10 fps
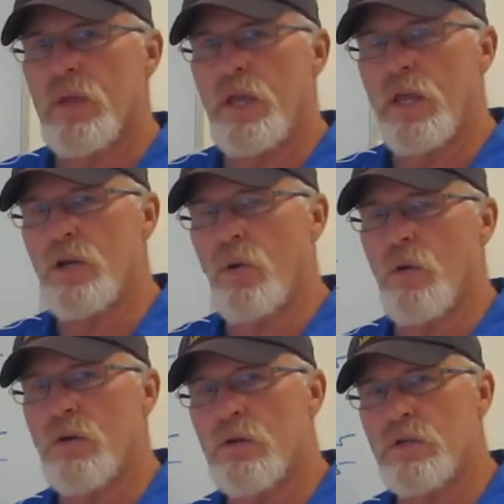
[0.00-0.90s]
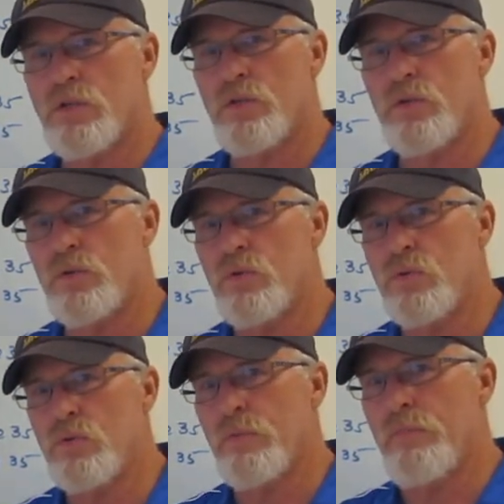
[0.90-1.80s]
in order
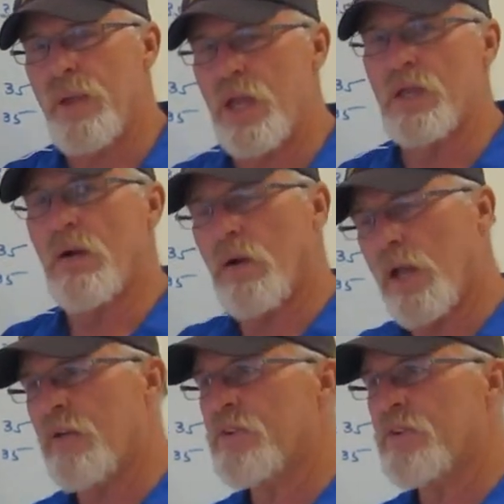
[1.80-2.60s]
to make every